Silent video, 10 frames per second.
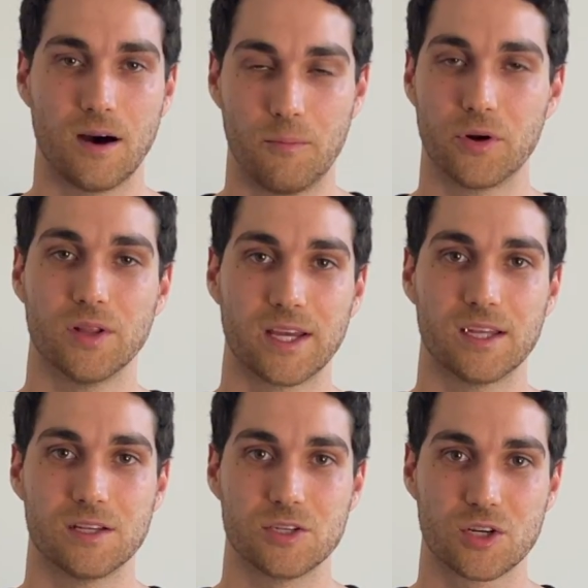I'll put a link
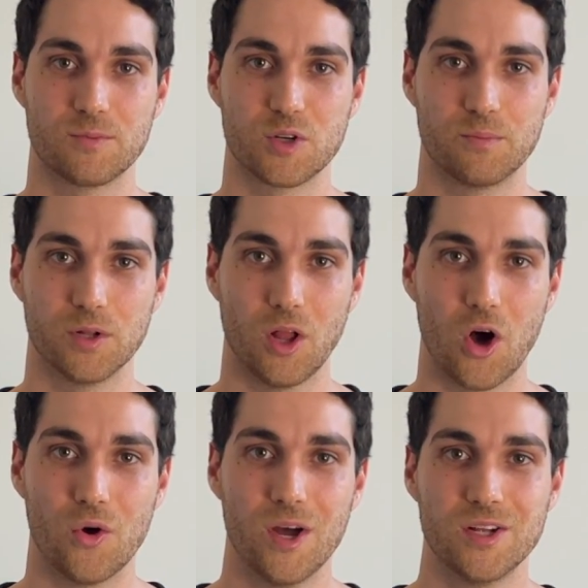in the description
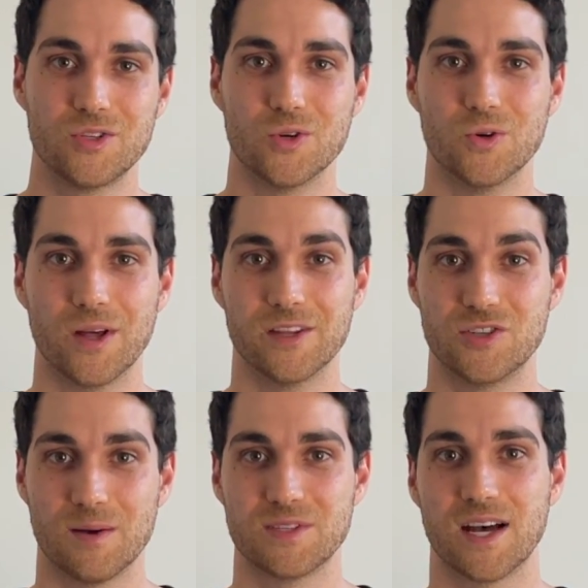below to the
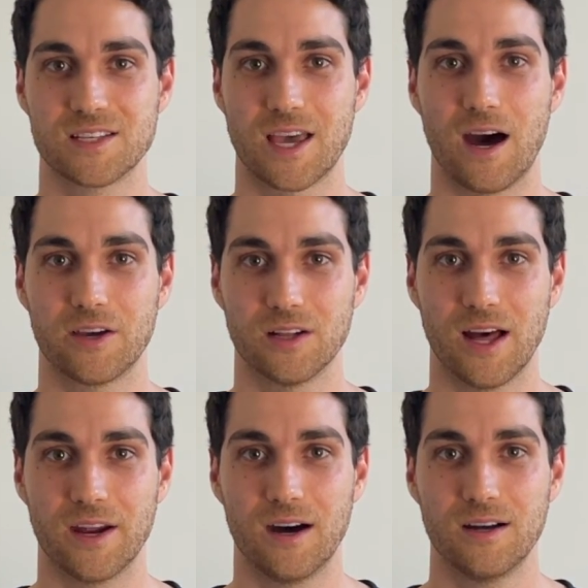GEMSAS
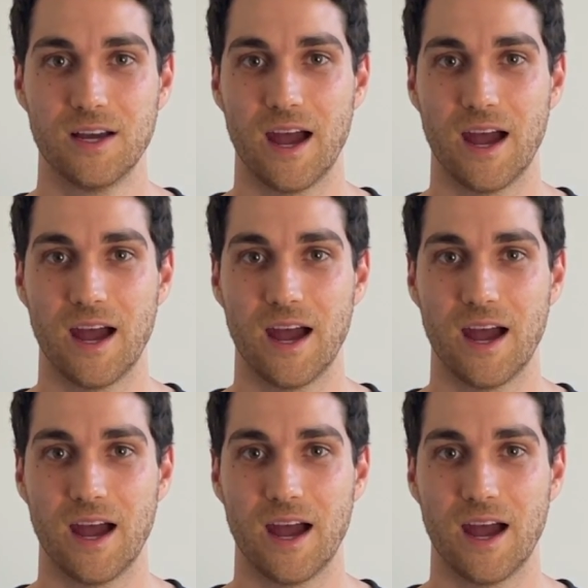calculator,